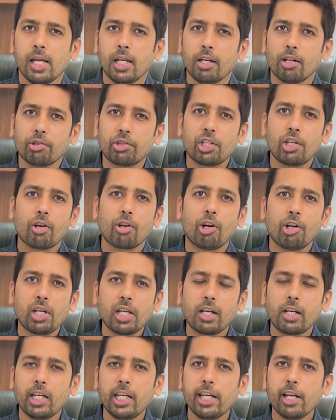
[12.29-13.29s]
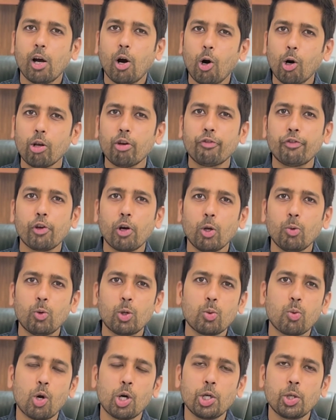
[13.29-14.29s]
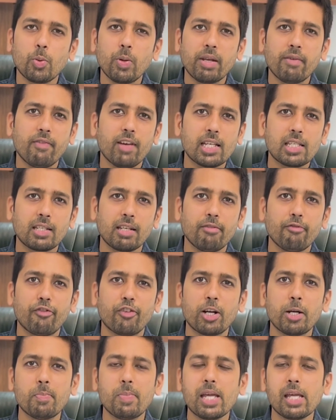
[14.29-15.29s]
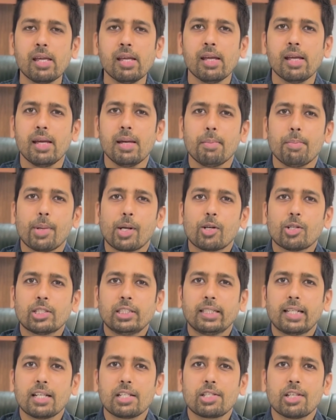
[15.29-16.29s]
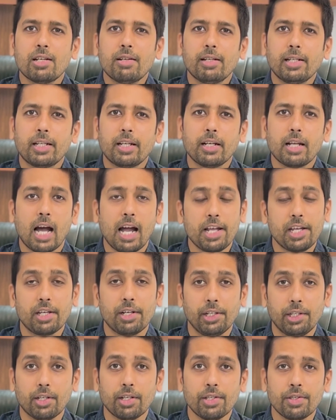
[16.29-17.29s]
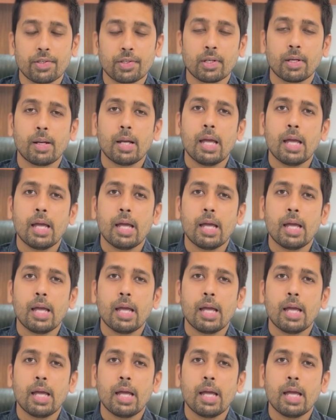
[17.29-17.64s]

Now, theoretically, all of you all would want to invest in fund B because it has generated higher returns.